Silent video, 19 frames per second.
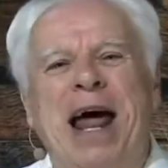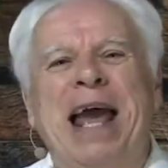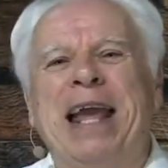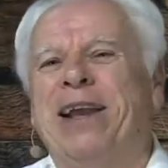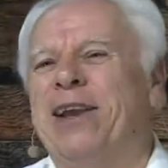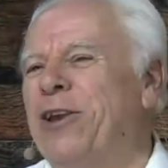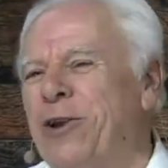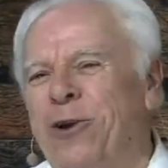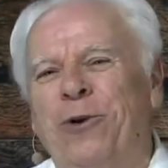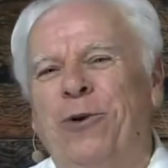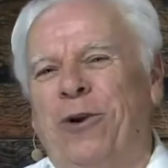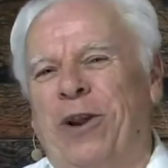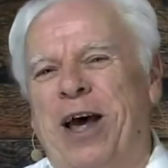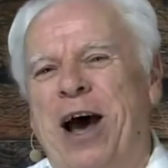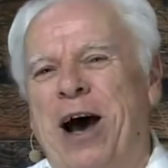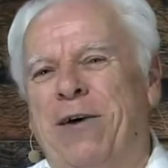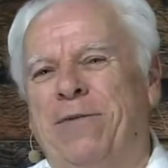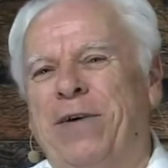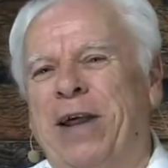like you
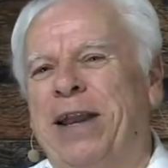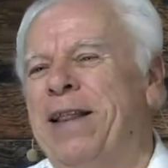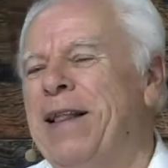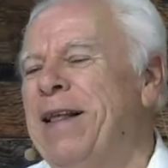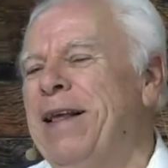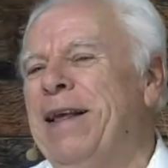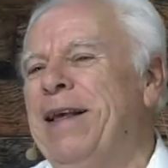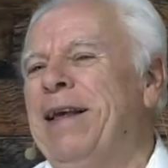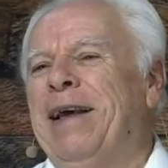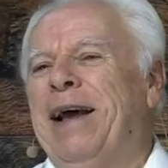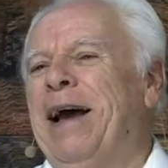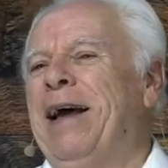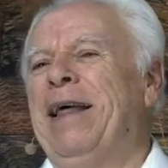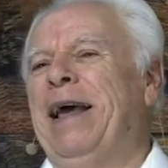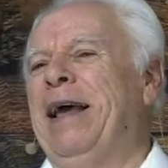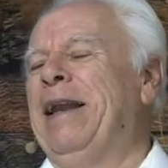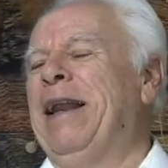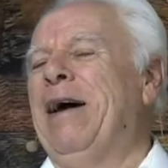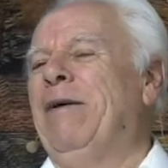love. And,
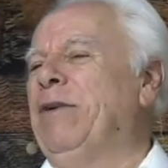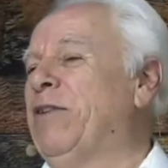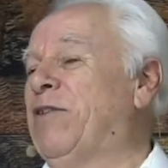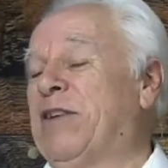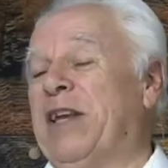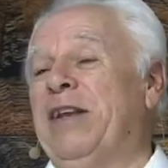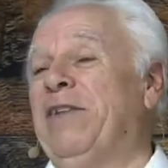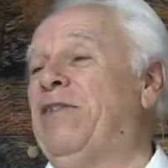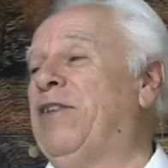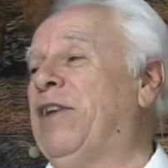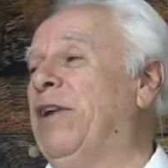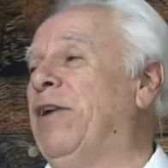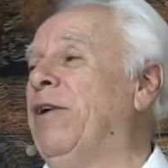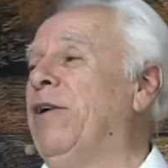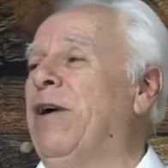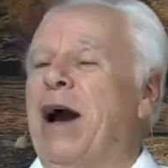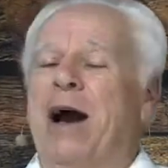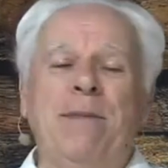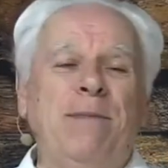and I was
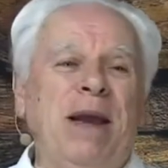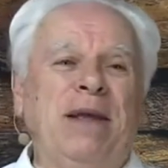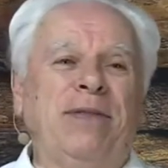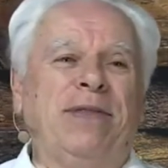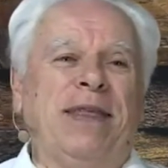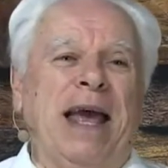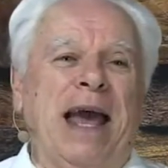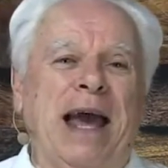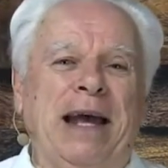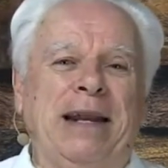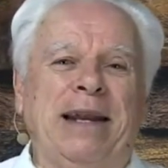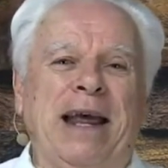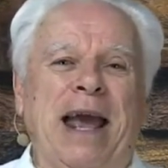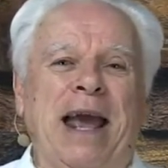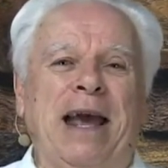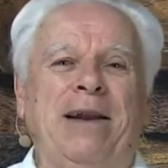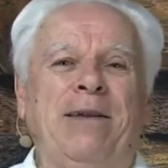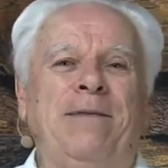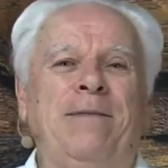sincere. I meant that.
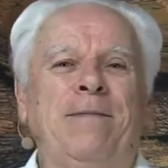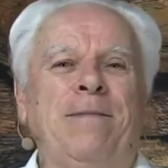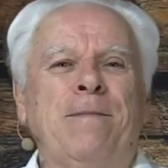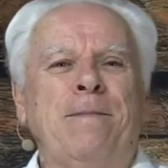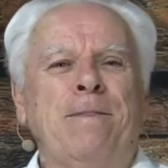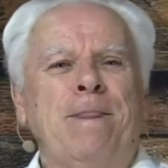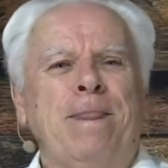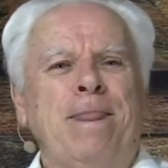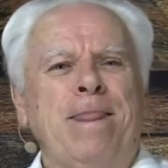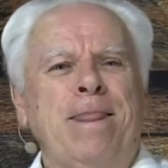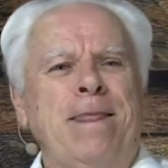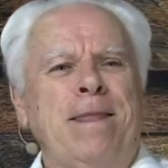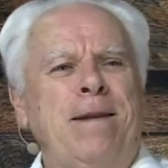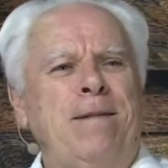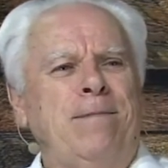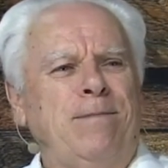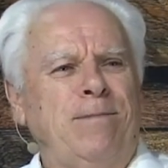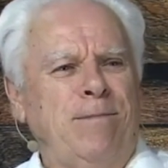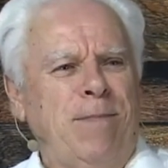And
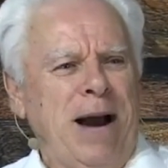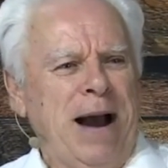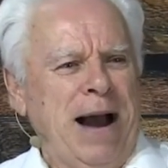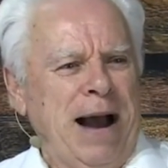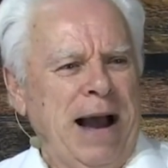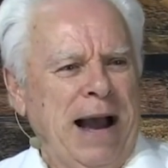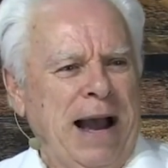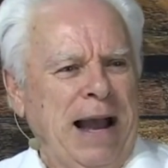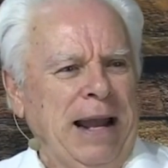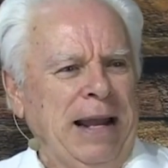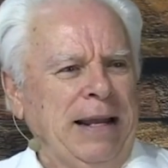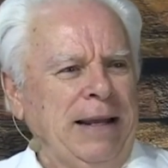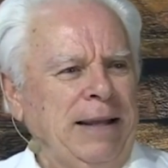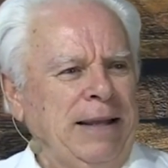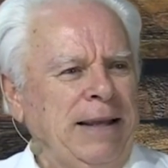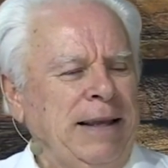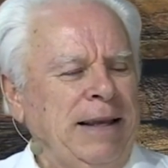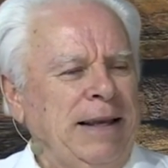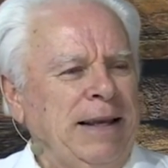my,
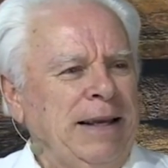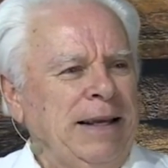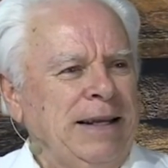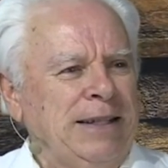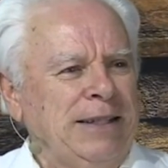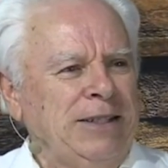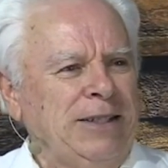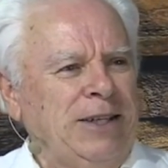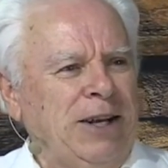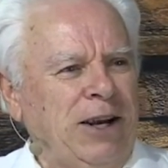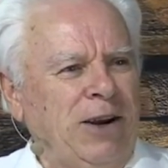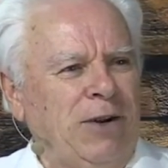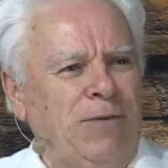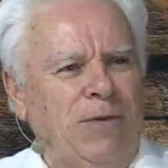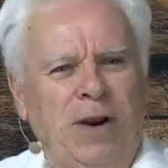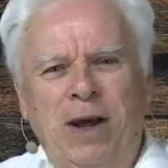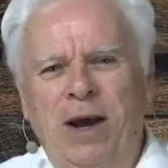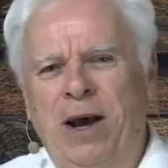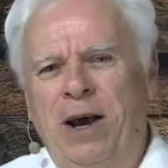instead
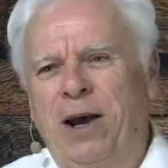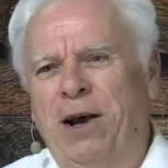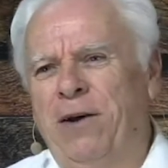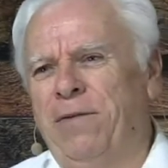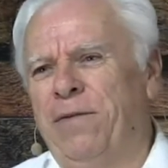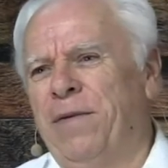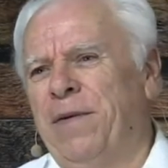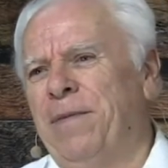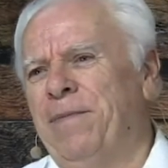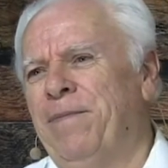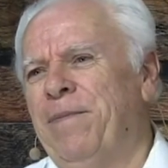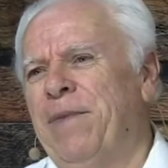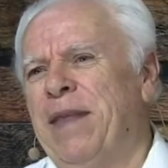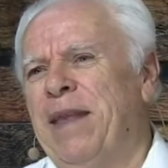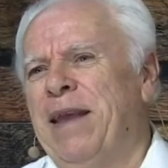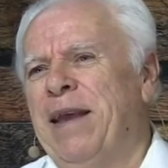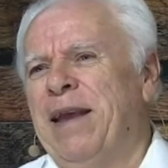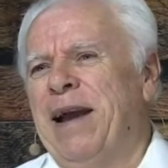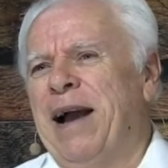of love,
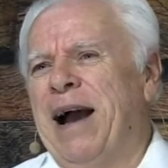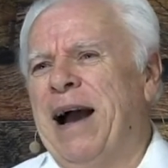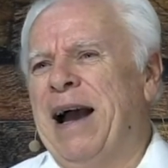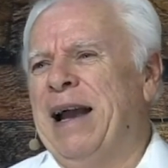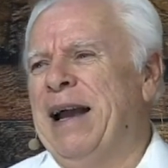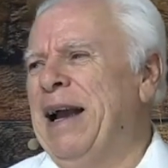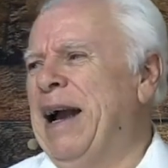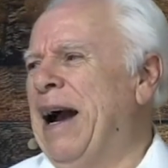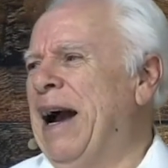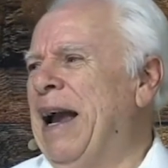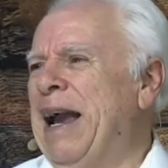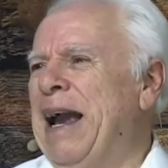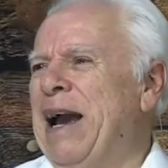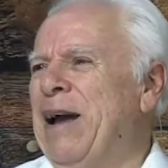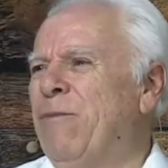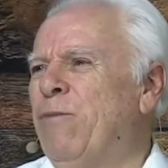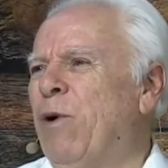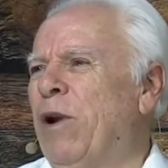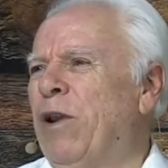I, I
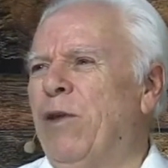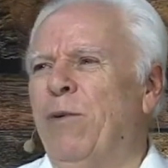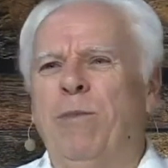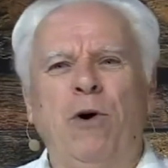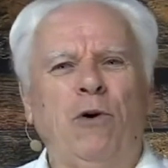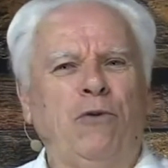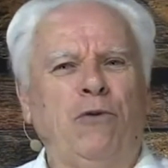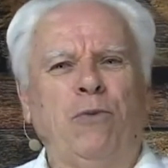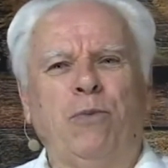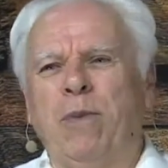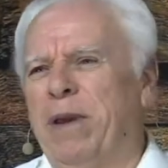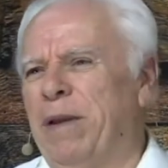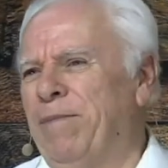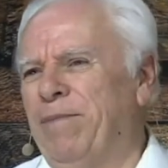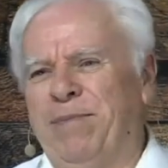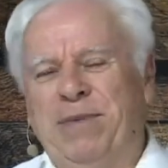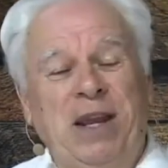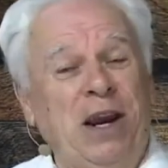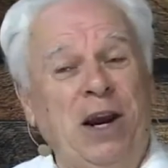had one of the most
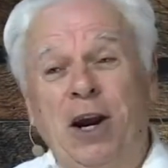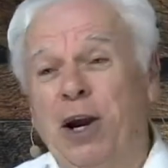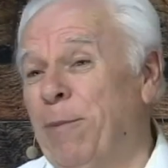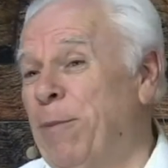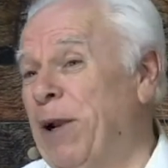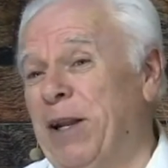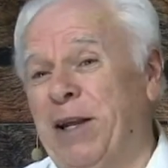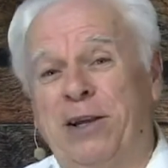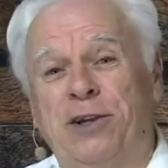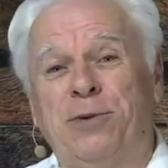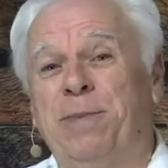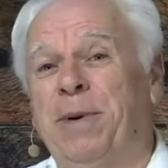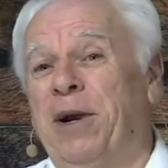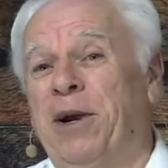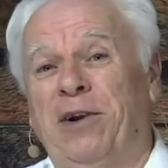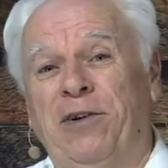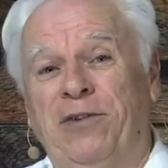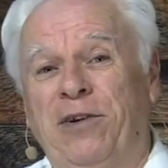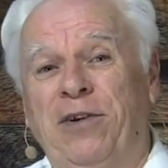terrible
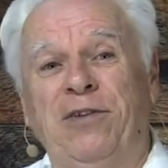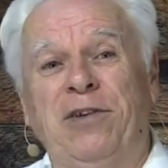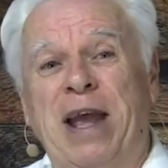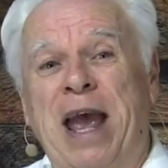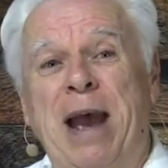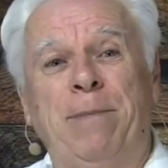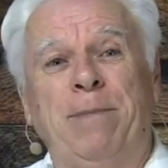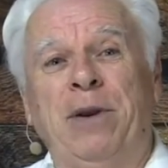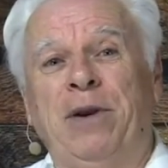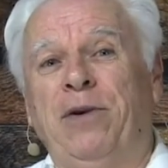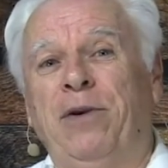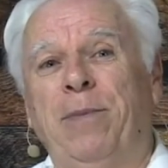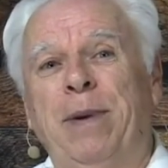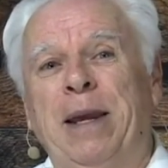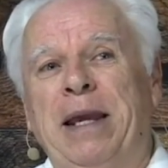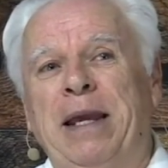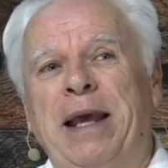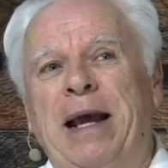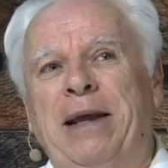experiences happen to
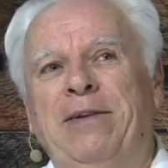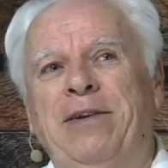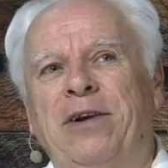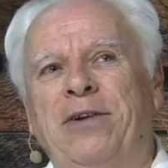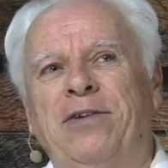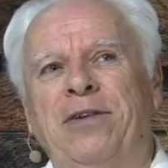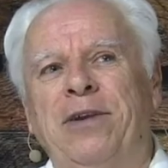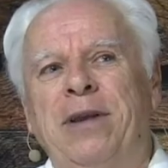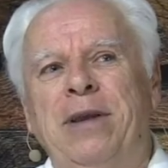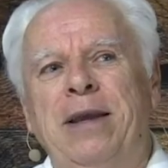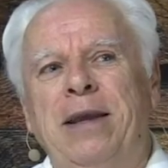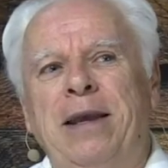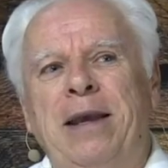me. I just,